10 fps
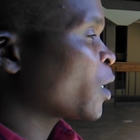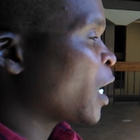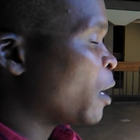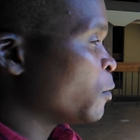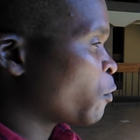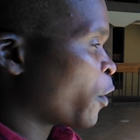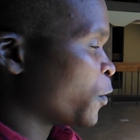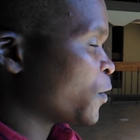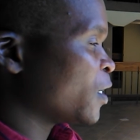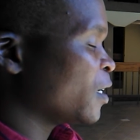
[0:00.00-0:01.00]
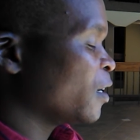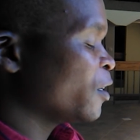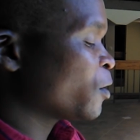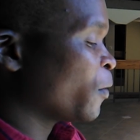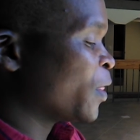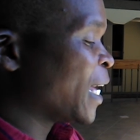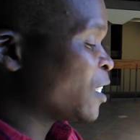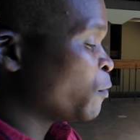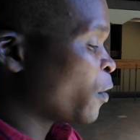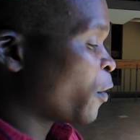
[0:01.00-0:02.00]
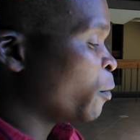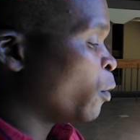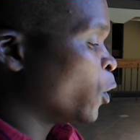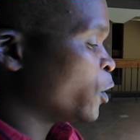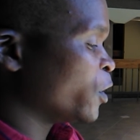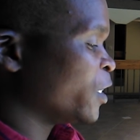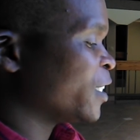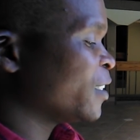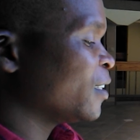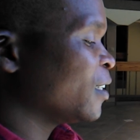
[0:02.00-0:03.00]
comes first. So that's very important.